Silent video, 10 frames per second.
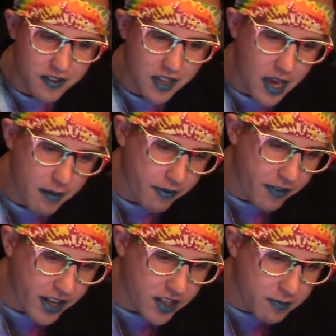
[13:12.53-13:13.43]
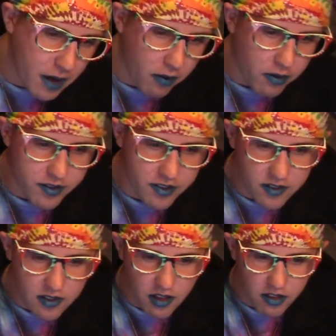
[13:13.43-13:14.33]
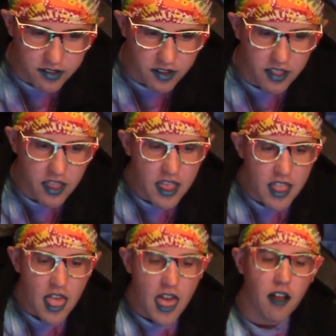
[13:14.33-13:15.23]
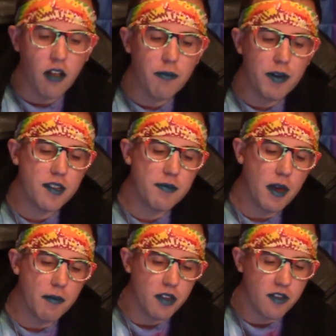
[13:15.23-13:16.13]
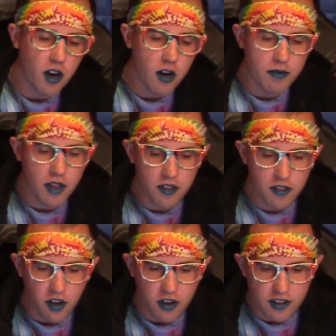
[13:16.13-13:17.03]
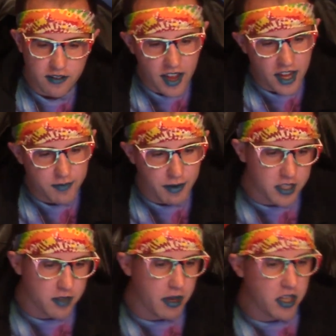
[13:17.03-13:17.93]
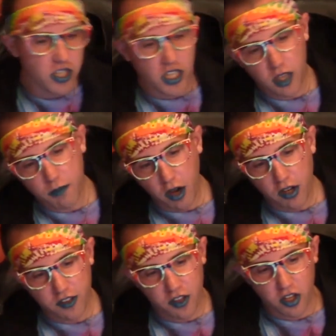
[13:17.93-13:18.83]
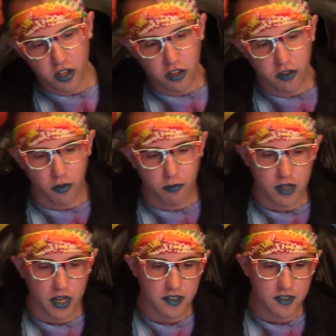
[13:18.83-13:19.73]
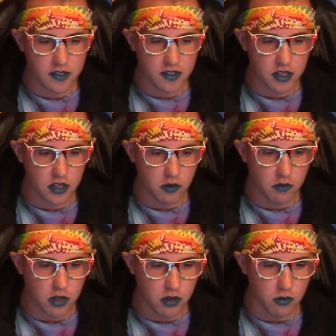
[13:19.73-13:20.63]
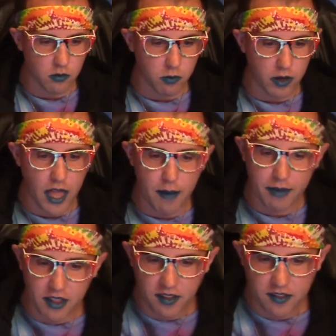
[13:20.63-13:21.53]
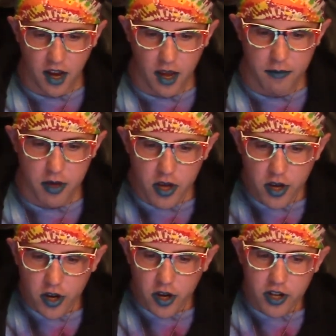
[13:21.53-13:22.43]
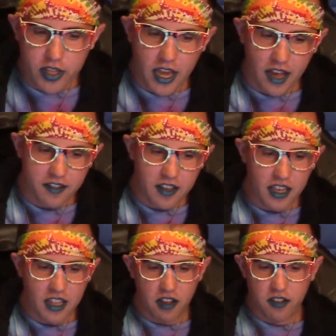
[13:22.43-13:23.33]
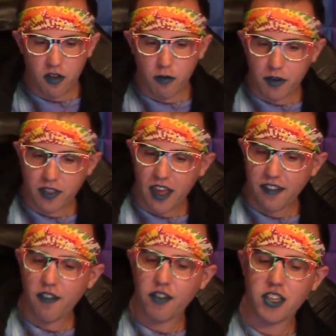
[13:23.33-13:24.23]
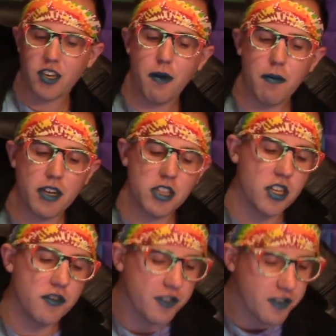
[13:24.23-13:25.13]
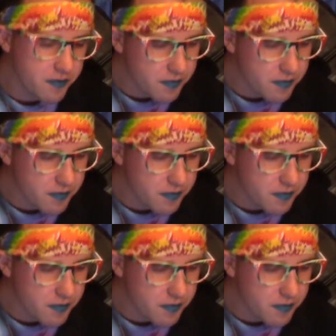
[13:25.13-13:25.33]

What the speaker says: He amplified his powers, Helen said. Helen picks me up in his arms and started to dash back to the mansion. Then he barged into Hoodie's room. Nice to see you, too. What happened this time? Hoodie asked, taking out his notebook that has everything about my gloves.